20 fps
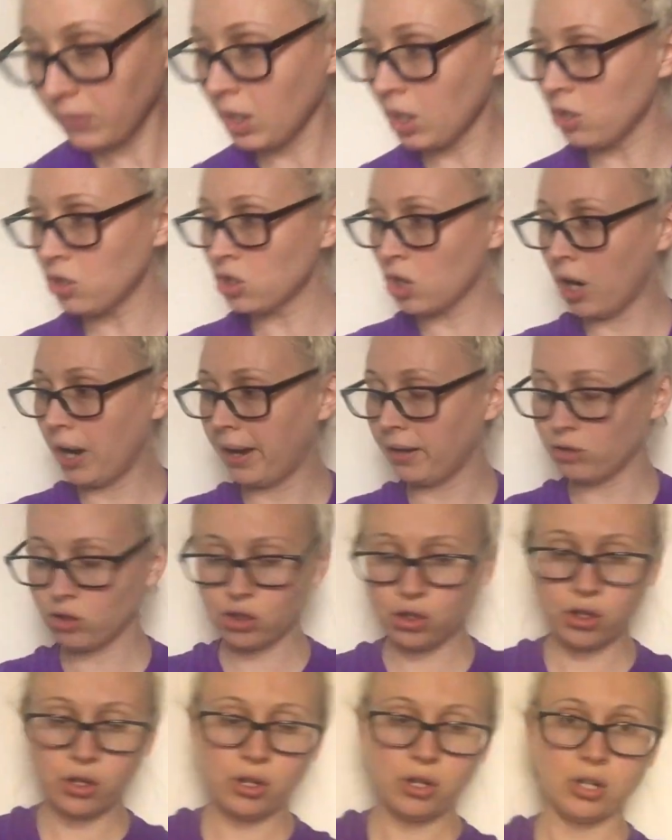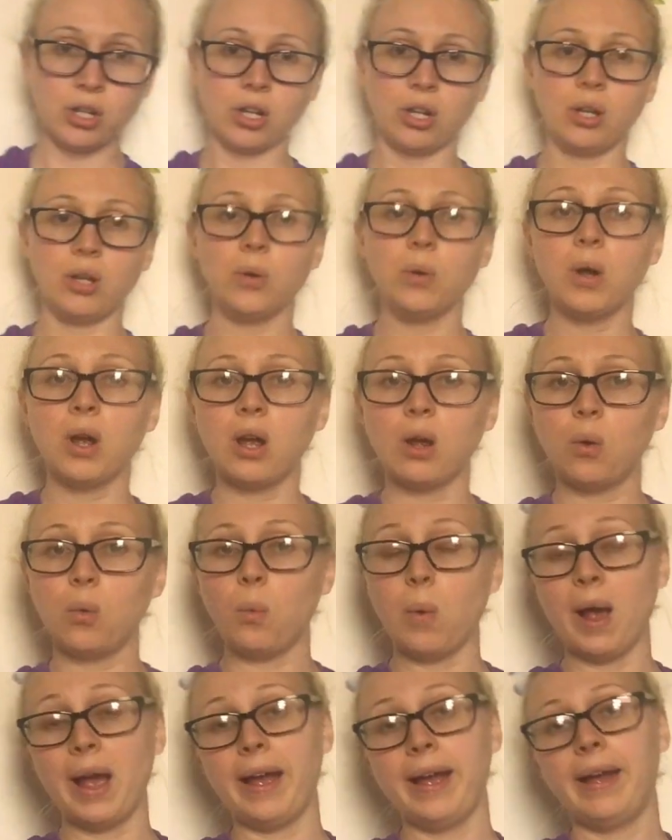So I'll show you
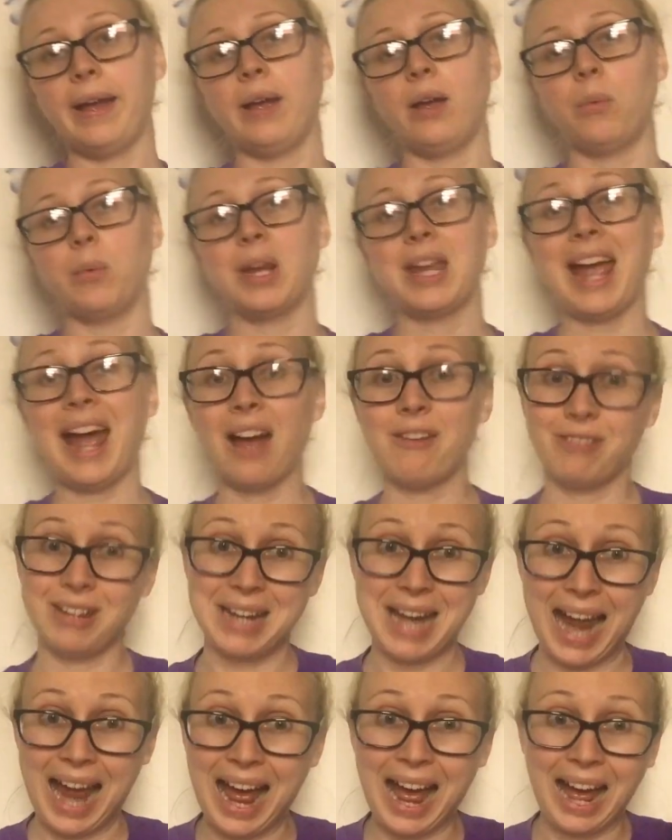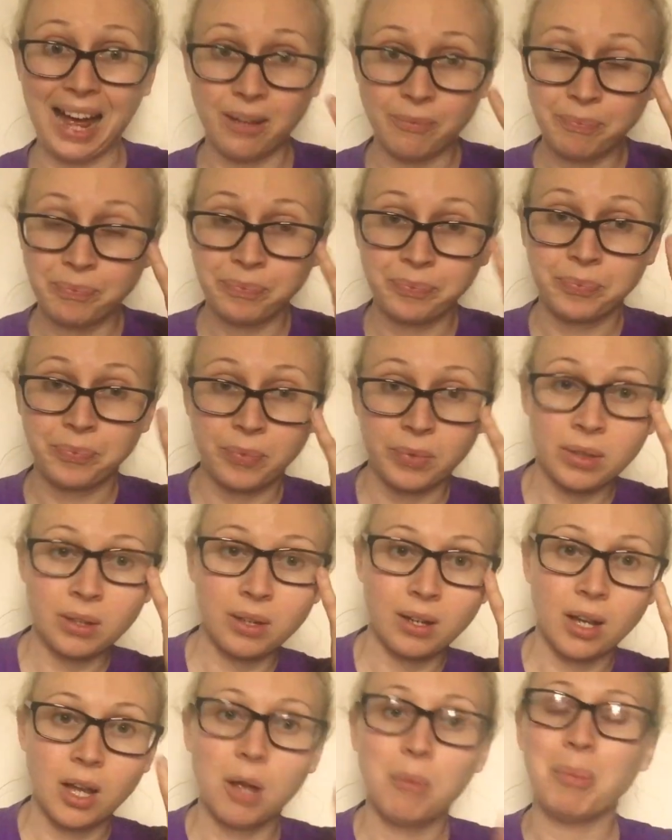where we have an a,
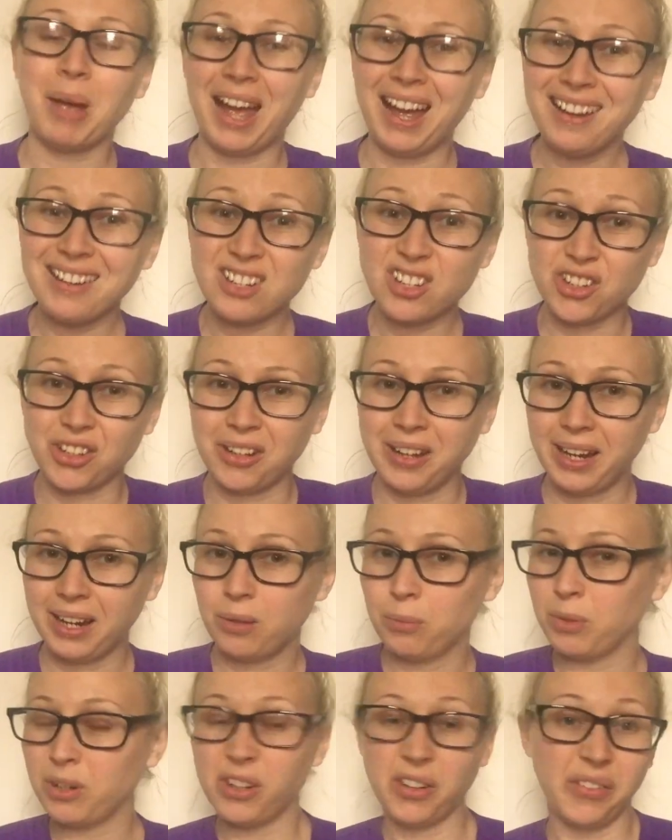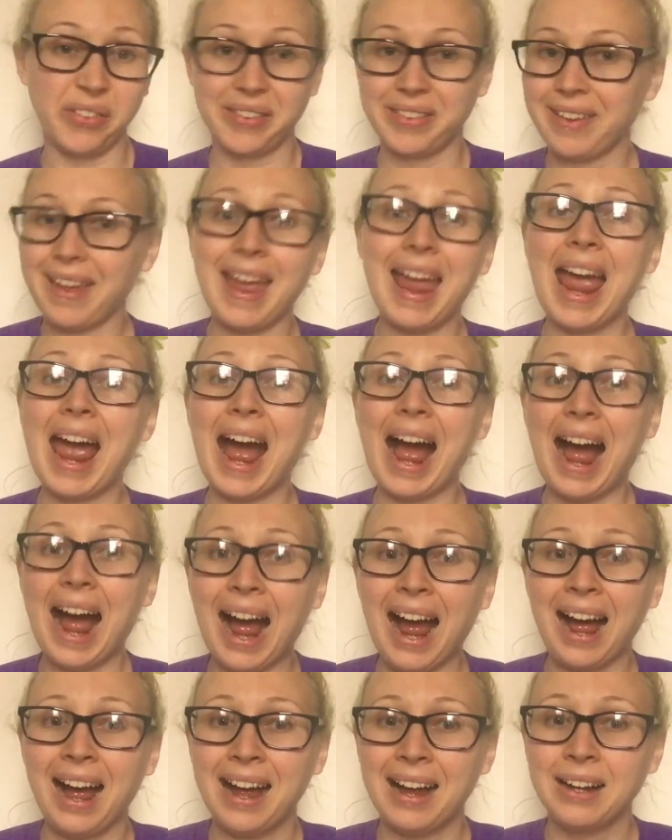but actually we don't say a,
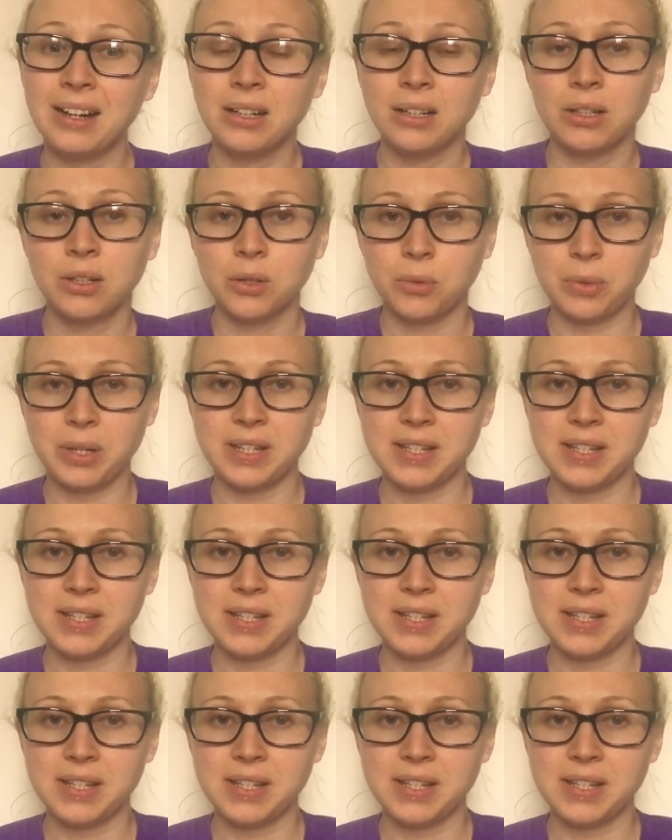we